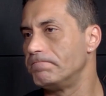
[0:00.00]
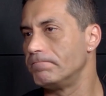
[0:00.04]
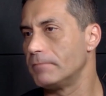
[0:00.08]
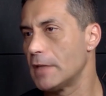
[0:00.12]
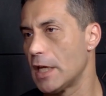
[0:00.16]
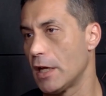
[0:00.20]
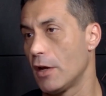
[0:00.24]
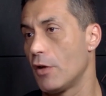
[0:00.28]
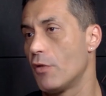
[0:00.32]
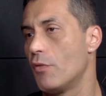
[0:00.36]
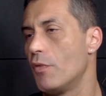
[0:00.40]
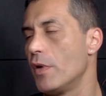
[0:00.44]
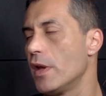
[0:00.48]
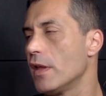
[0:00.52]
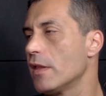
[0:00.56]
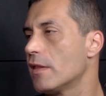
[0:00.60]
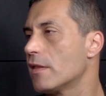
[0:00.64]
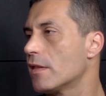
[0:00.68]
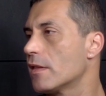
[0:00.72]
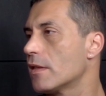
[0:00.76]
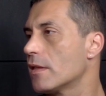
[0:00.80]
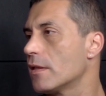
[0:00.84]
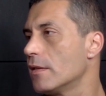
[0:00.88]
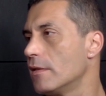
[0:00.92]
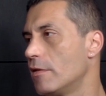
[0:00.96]

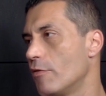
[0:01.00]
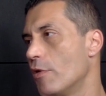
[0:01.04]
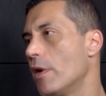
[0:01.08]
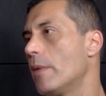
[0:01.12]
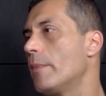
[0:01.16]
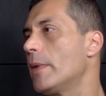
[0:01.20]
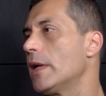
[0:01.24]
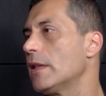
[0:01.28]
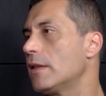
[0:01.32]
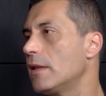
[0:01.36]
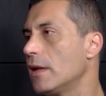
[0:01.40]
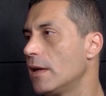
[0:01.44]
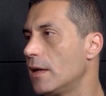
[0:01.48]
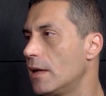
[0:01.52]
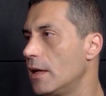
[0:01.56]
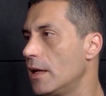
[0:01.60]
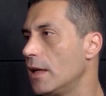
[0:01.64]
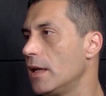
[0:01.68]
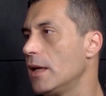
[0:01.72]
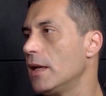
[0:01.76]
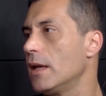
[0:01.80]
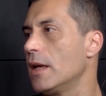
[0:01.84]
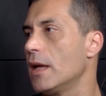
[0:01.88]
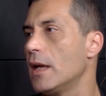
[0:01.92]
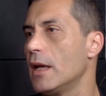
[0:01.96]
increased
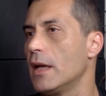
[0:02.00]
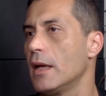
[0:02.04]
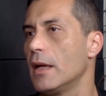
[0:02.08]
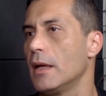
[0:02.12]
dramatically